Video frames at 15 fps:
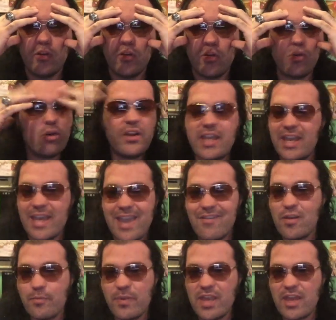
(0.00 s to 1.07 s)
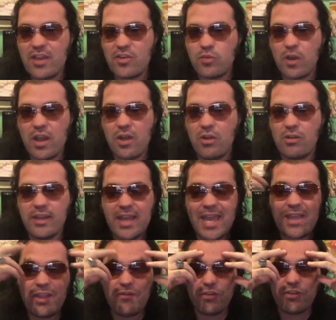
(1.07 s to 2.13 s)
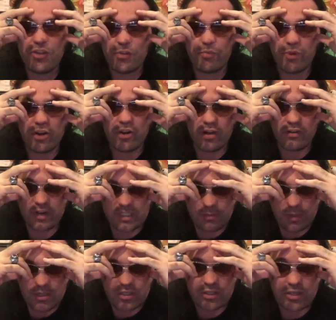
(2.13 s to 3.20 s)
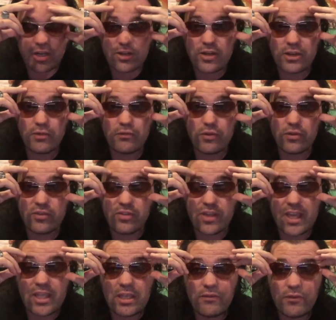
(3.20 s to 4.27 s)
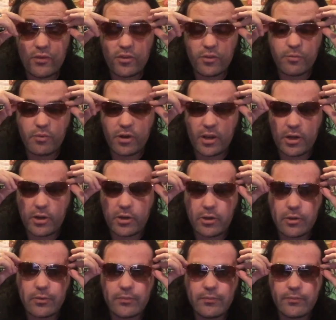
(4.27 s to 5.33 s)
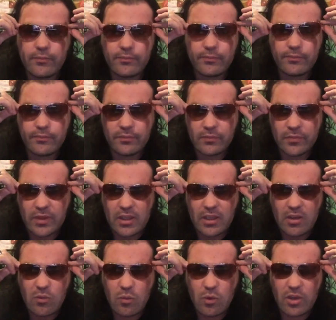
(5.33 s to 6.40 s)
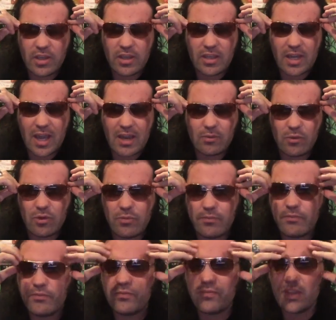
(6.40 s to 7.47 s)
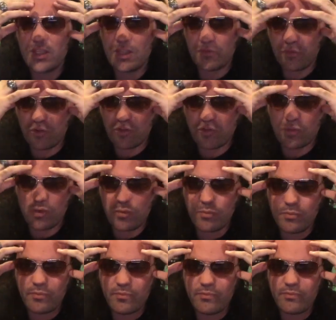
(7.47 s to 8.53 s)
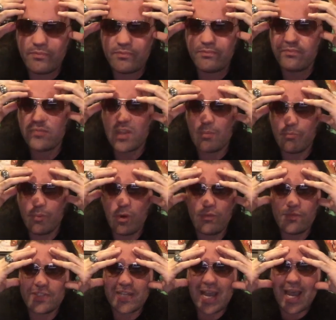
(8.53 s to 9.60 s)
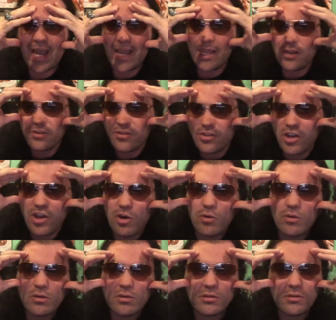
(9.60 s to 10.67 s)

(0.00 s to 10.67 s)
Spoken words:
Or, yeah, AVP as well. Alien versus Predator. I forgot to mention another versus. Alien versus Predator. Well, you can kind of, well, in the first one, both died, so.